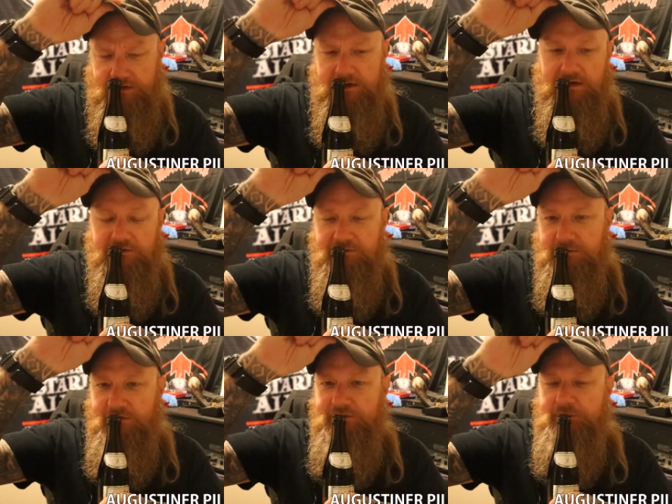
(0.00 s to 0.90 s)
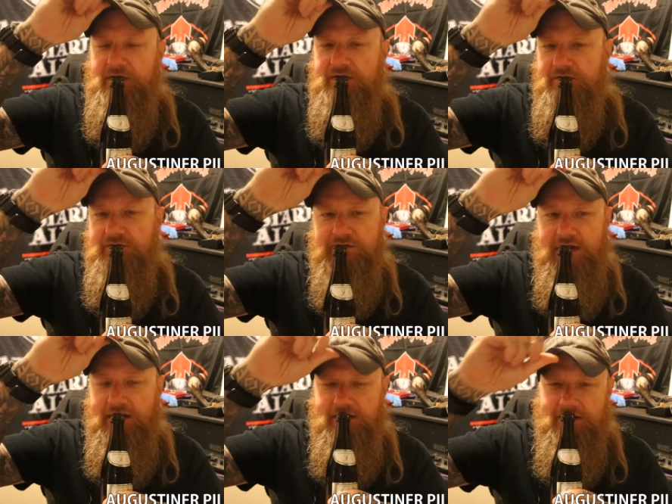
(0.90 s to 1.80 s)
There is some nice bitterness on
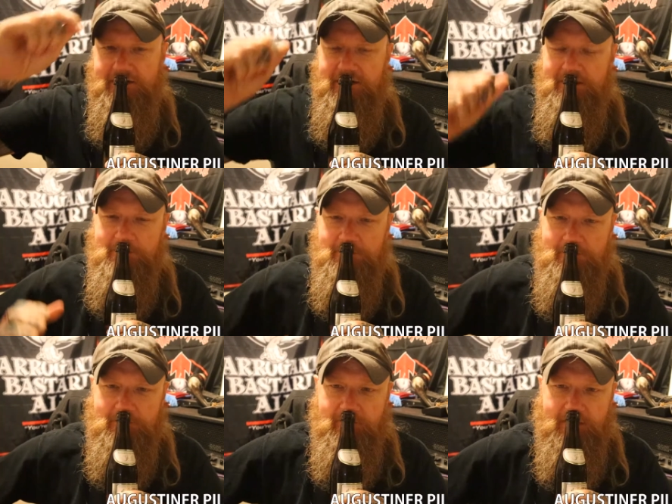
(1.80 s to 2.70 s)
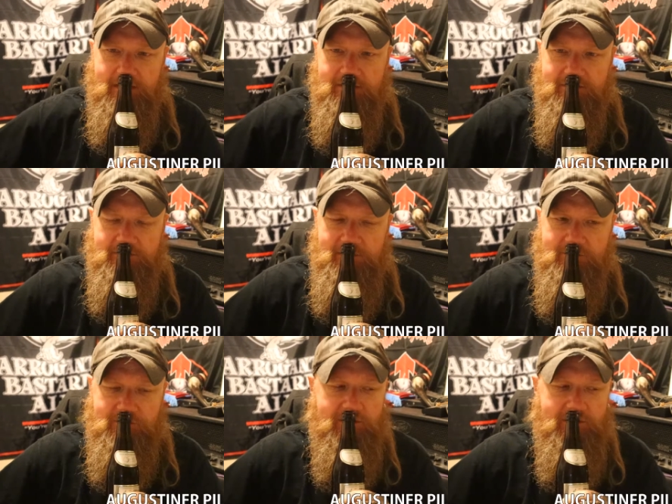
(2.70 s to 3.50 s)
that, and it smells